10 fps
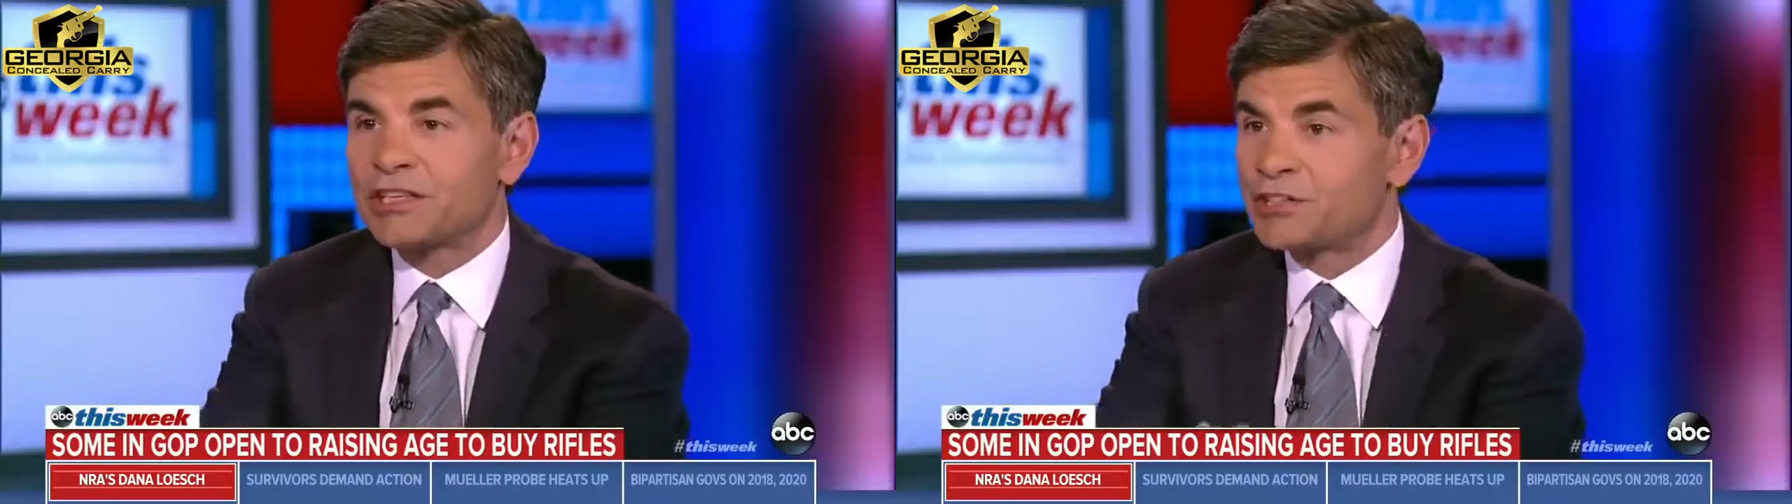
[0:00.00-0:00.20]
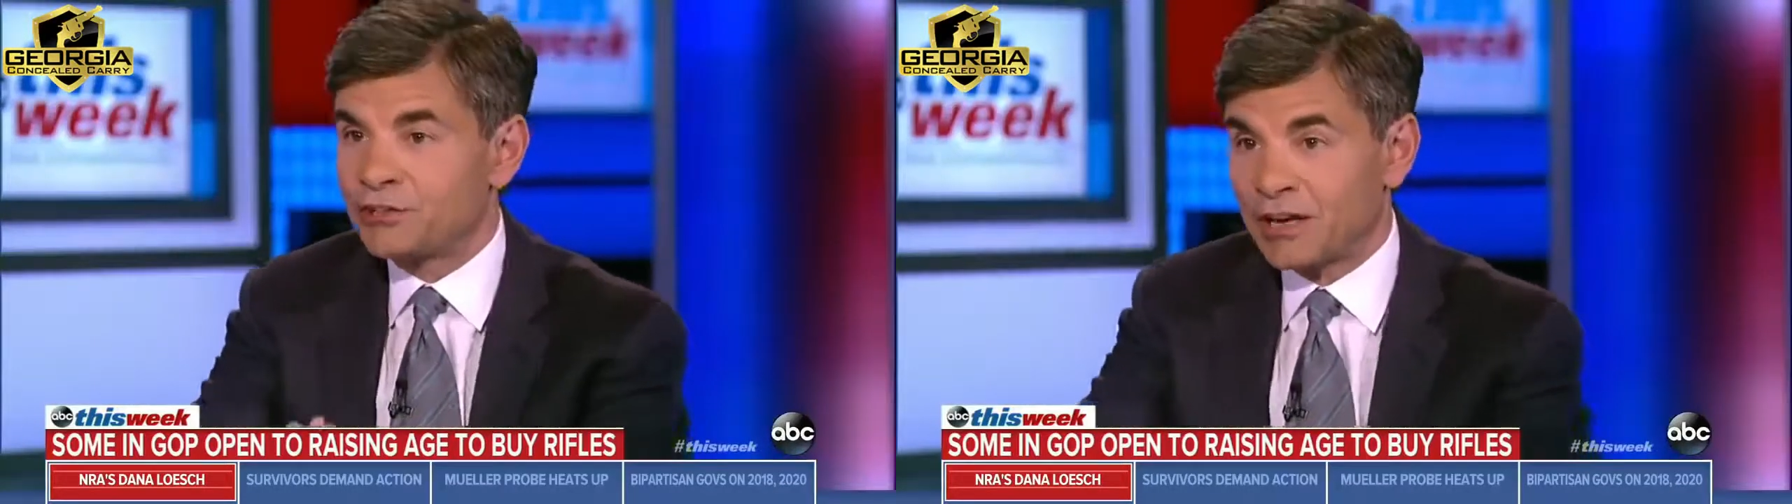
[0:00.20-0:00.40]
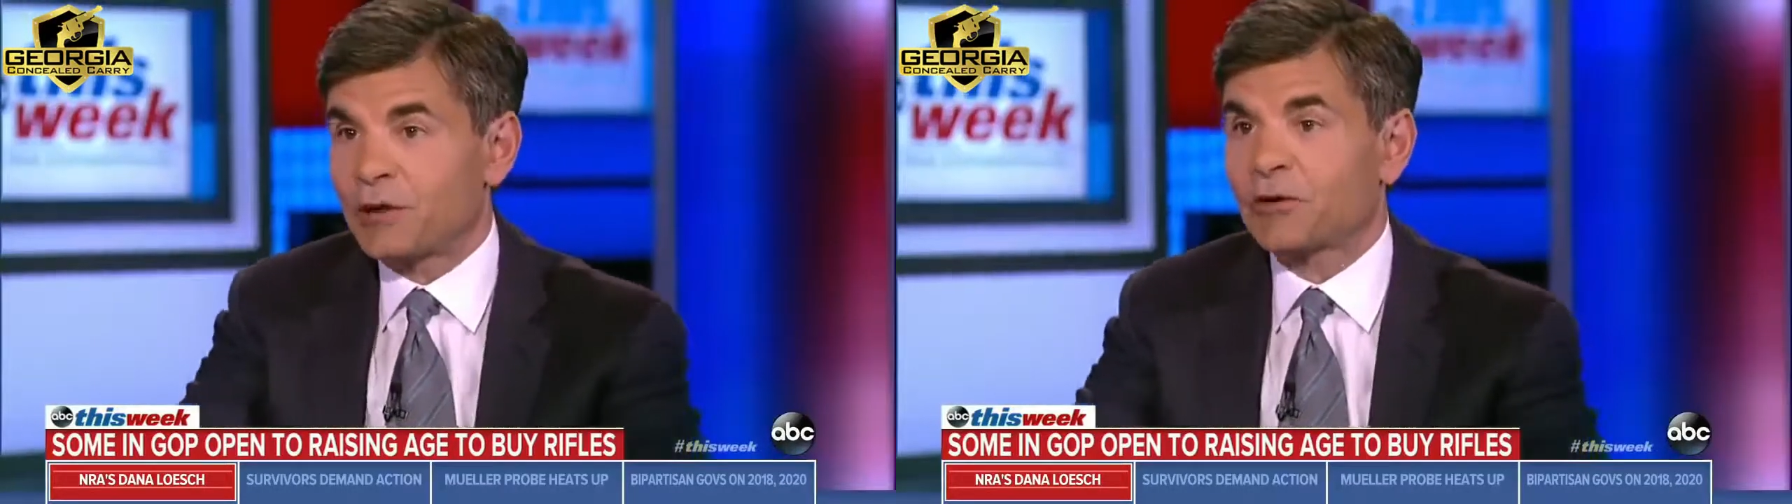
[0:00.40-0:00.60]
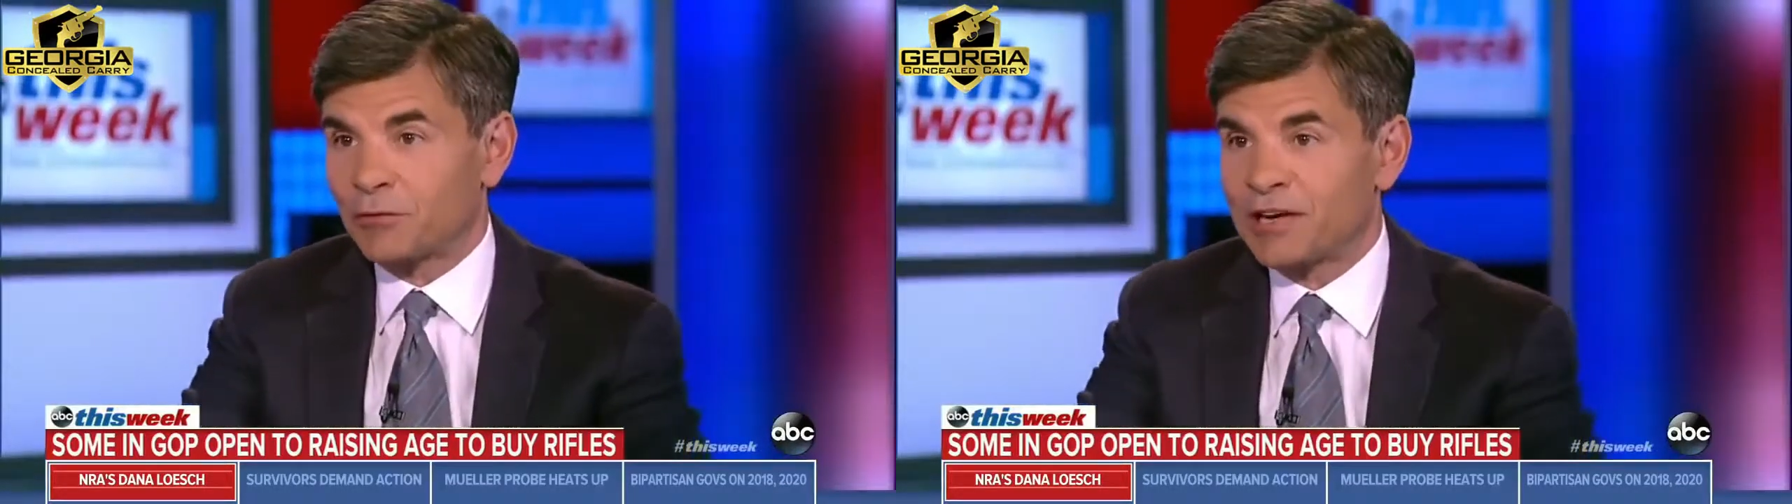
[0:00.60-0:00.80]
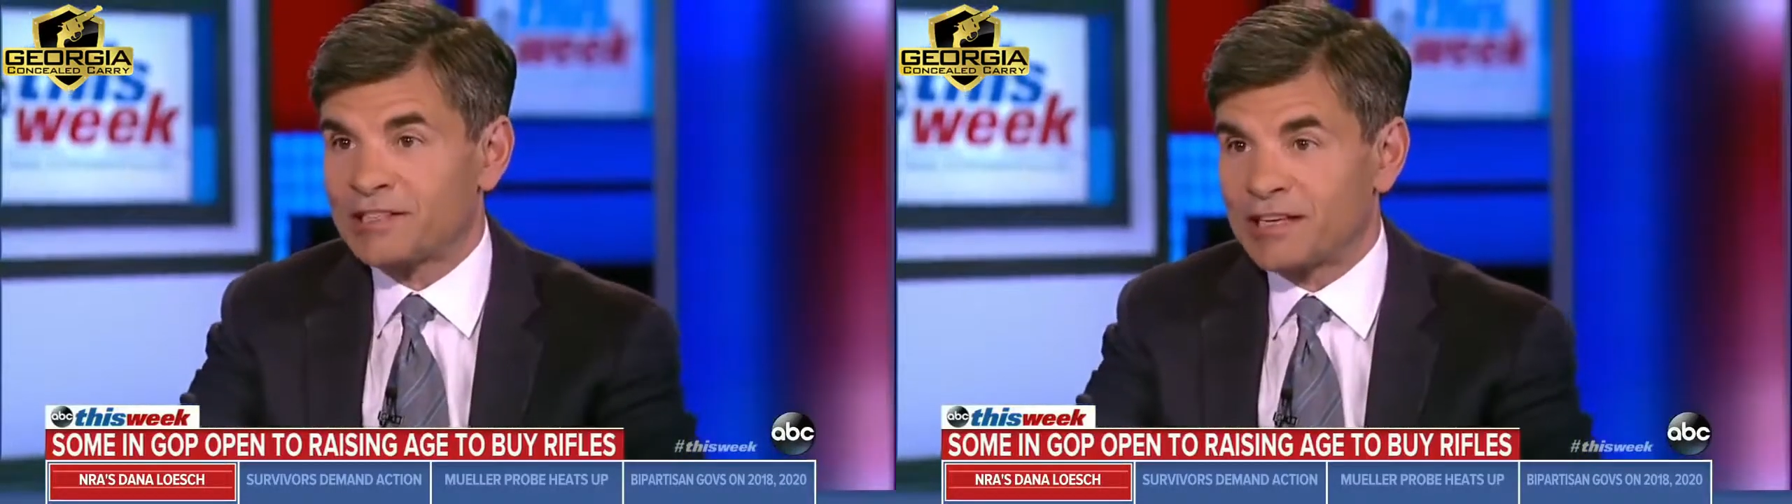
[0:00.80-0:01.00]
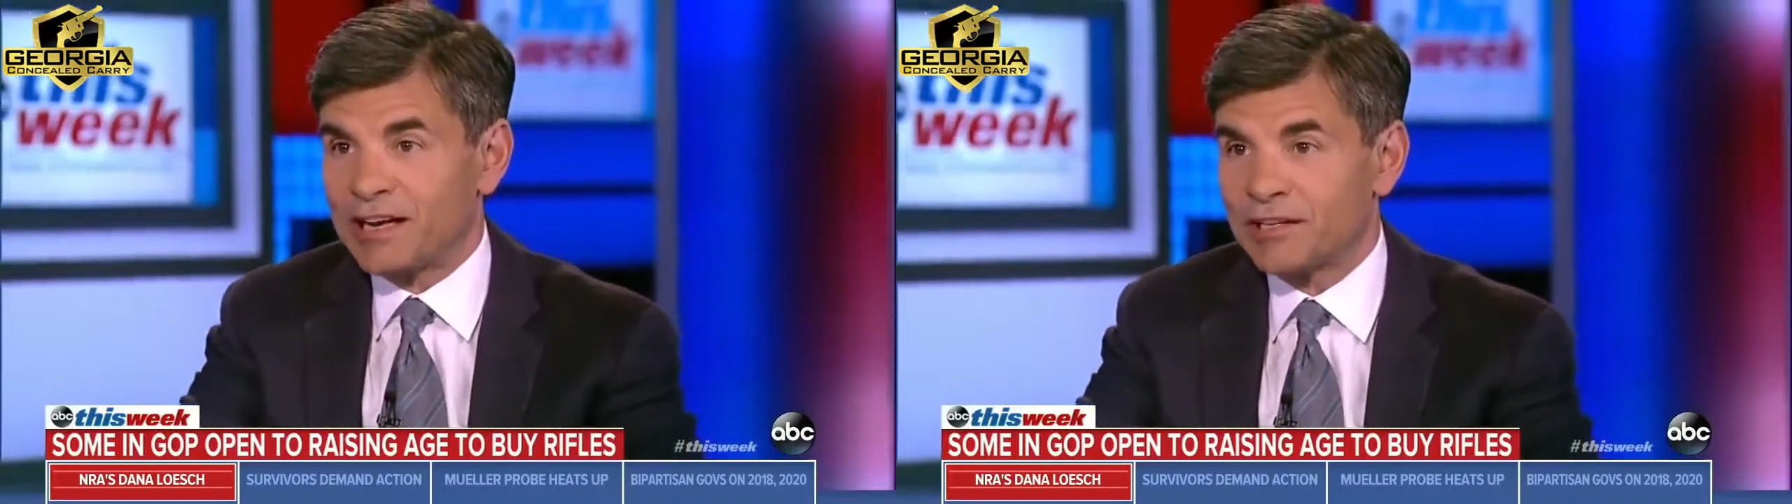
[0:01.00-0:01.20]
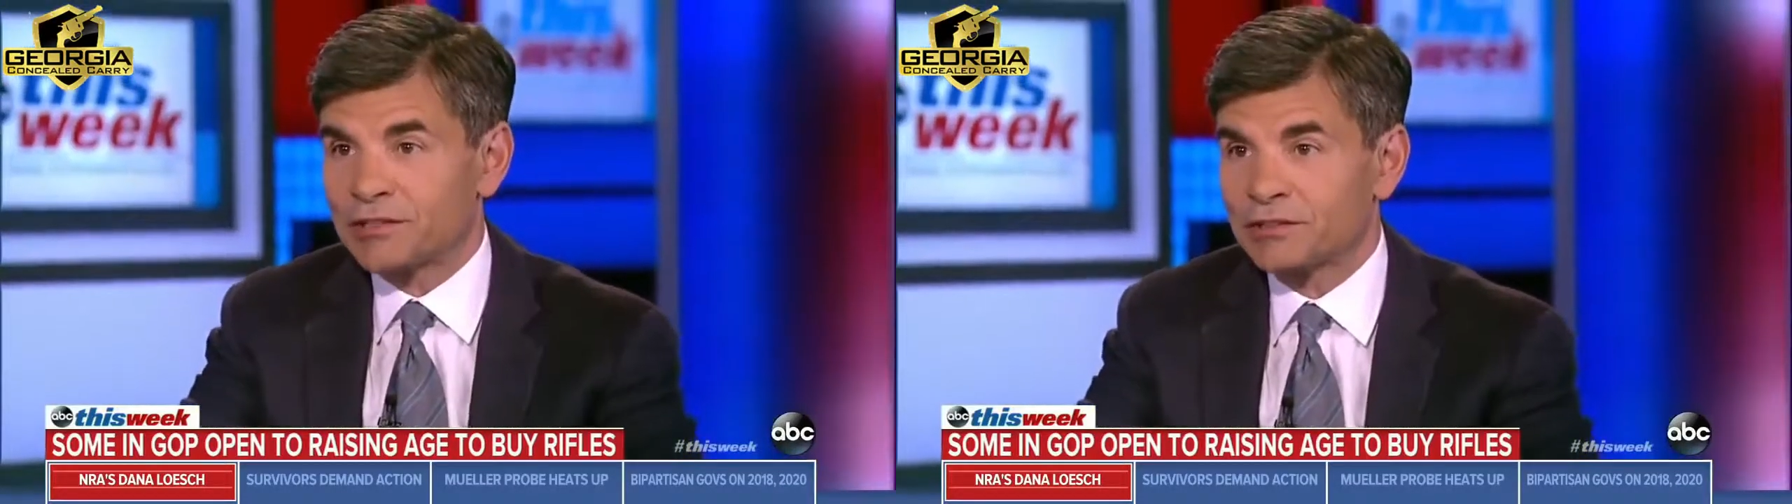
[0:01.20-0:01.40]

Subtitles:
is you do not want to raise the age.